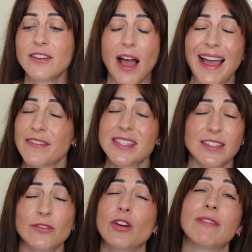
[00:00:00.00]
I have
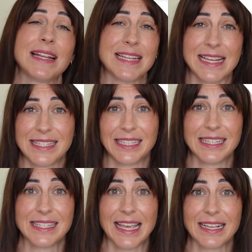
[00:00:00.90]
still not read Daisy and
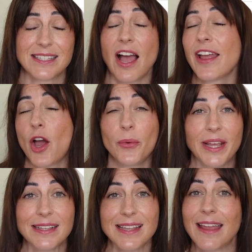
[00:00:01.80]
the Six. I own
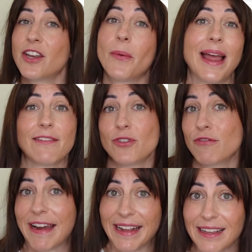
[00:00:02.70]
it and no, I have
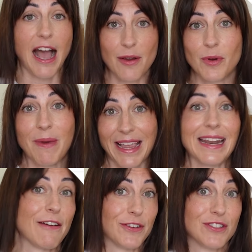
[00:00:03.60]
not read it. I will make
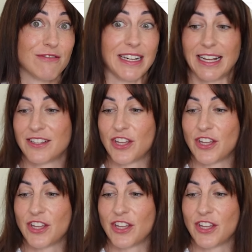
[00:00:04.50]
an effort to read it.